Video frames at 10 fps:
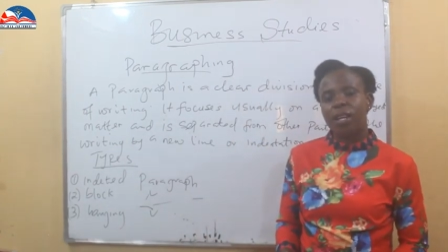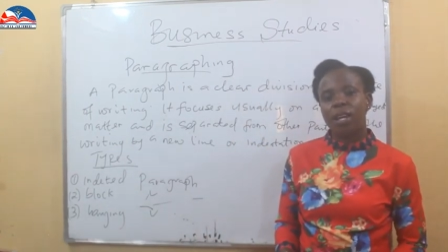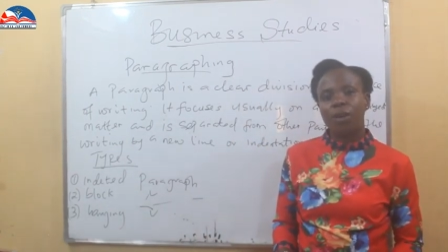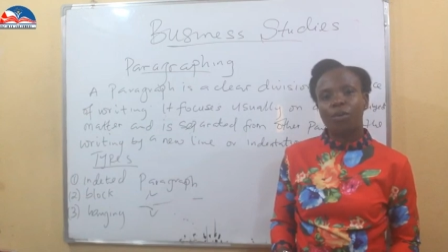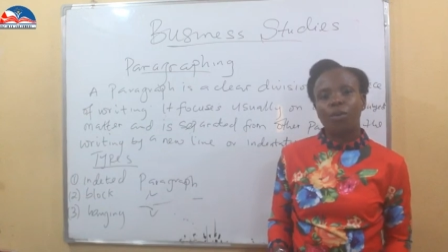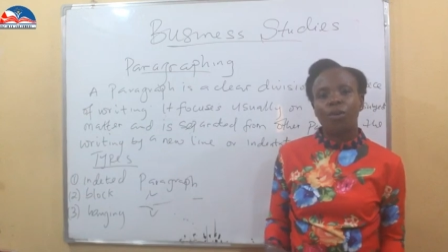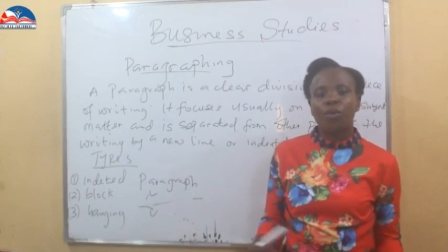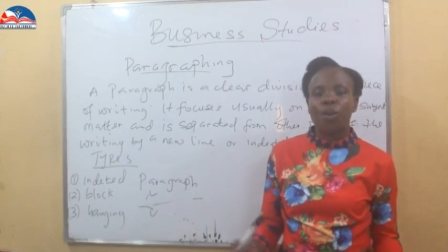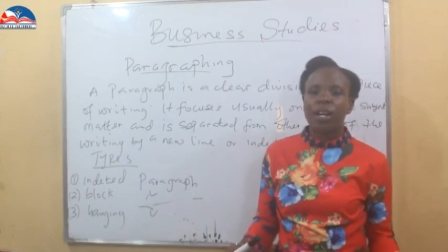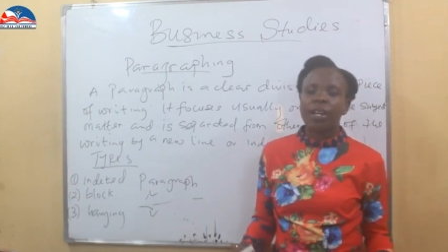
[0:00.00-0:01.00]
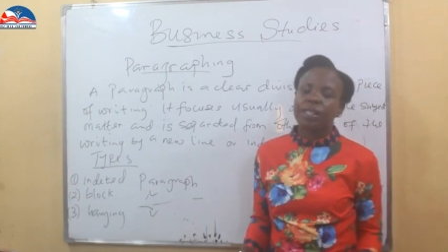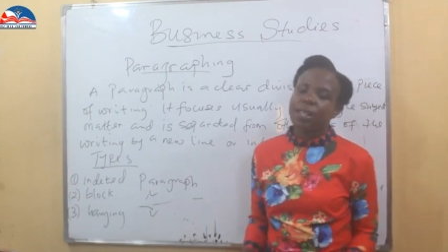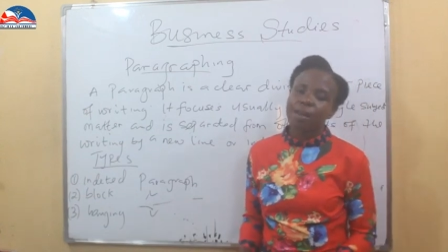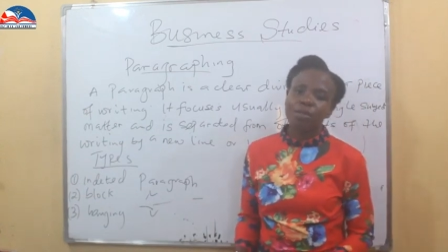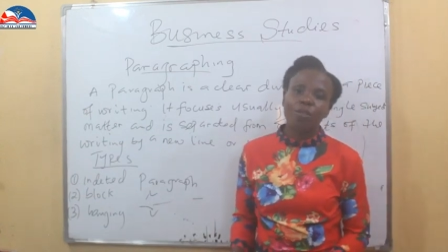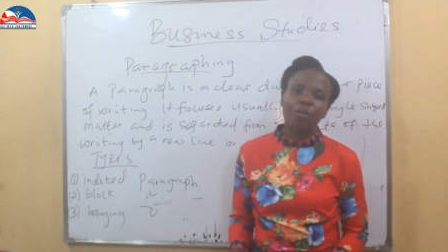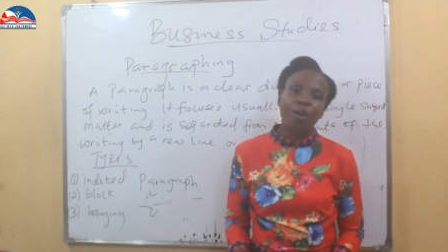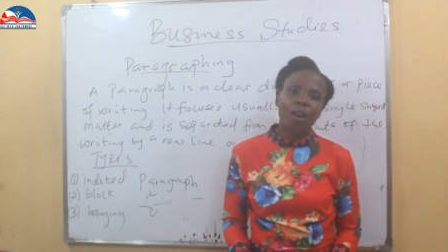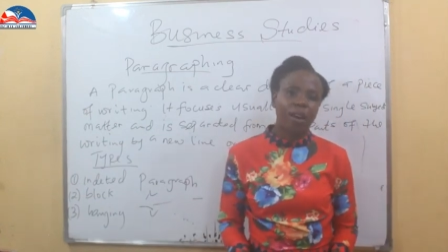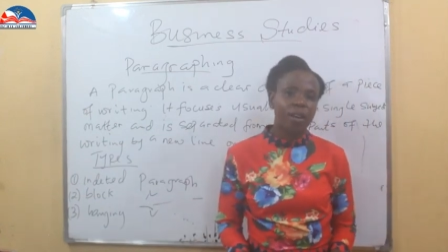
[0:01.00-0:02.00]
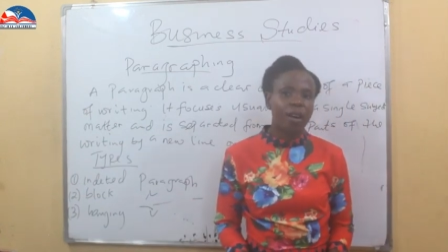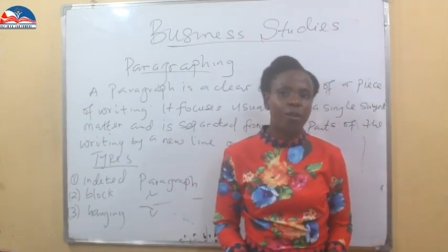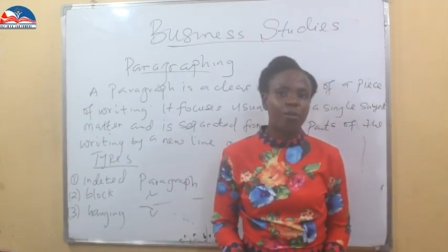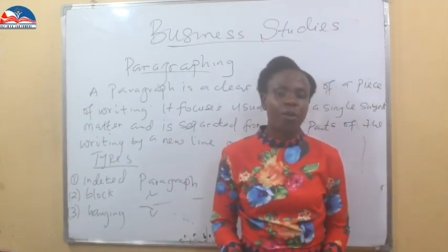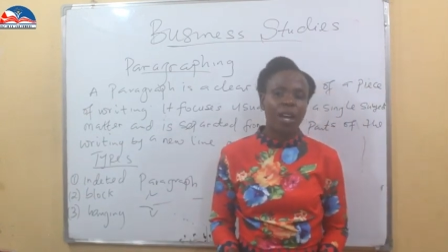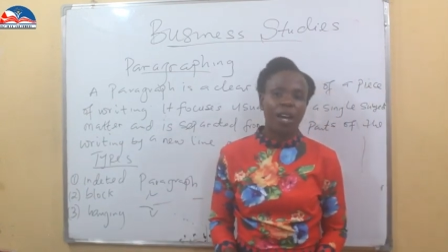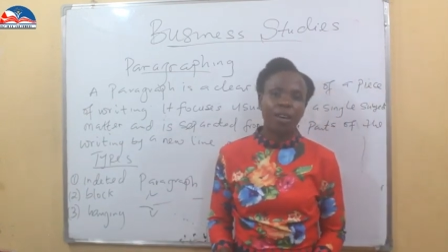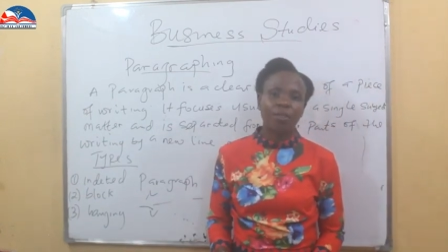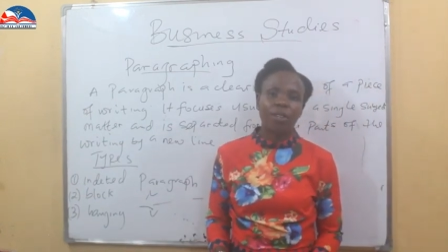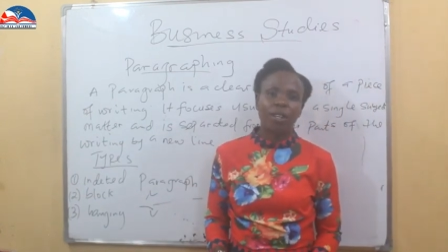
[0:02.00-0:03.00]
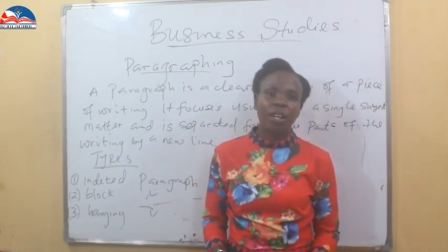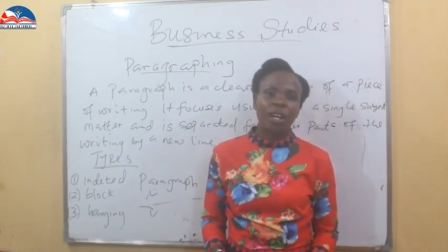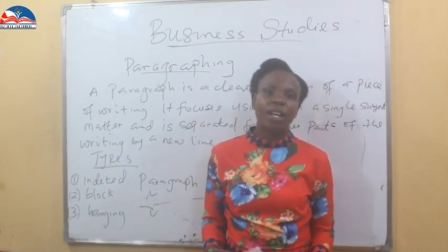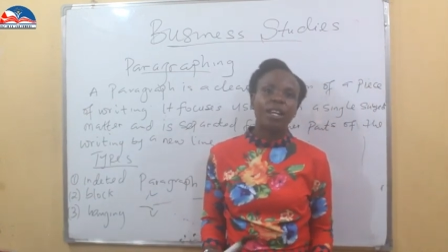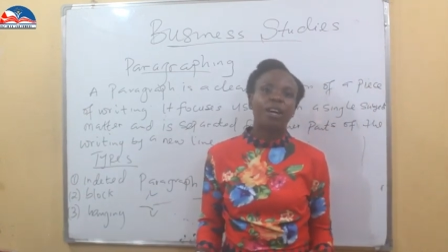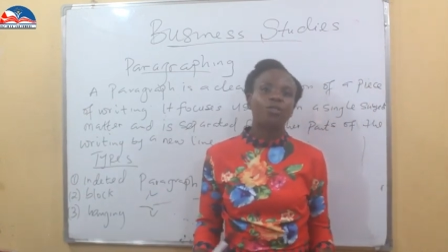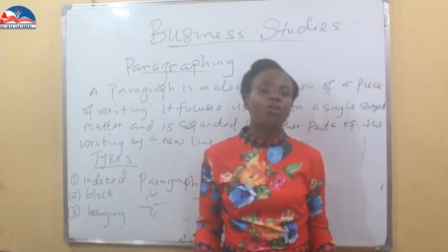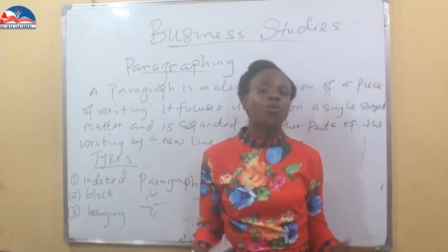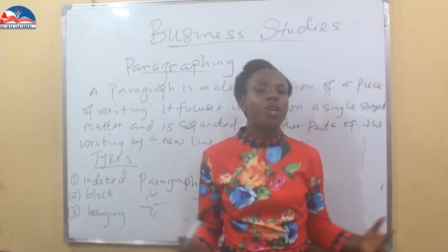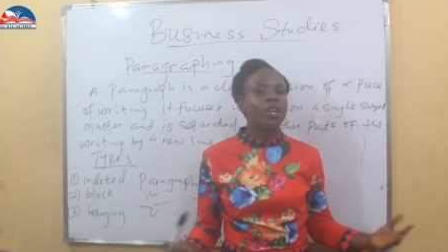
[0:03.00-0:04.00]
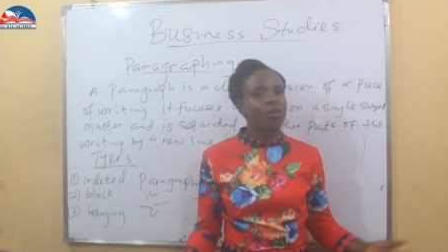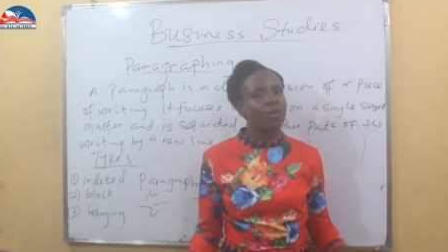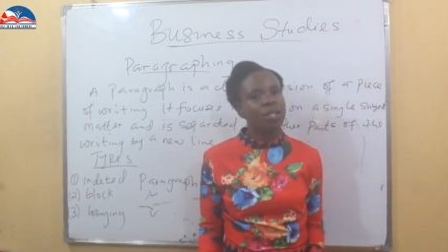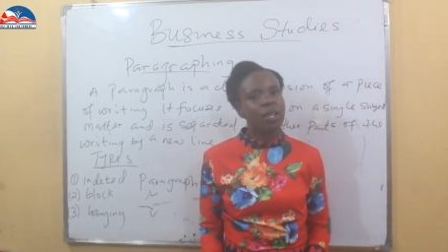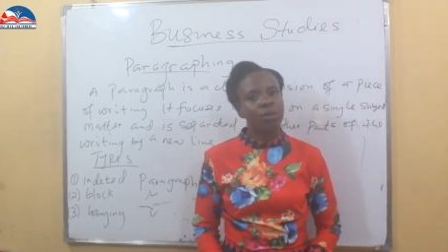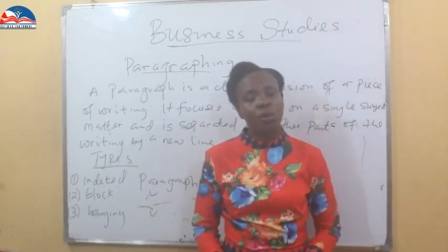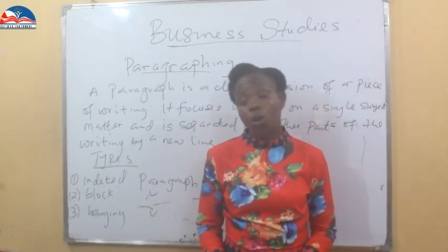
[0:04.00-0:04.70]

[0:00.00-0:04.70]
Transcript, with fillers: Now, what are the types of paragraph we have and how do we use them?